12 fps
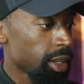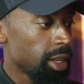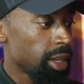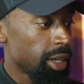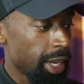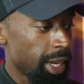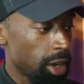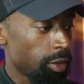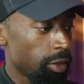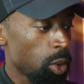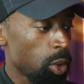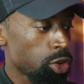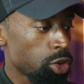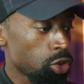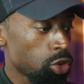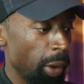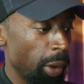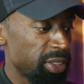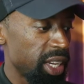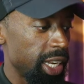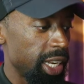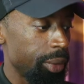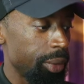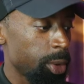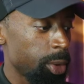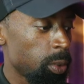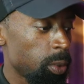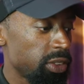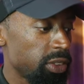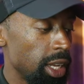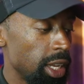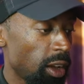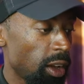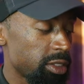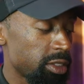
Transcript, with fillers: Now, of course, Trump is saying that, but what is Elon saying?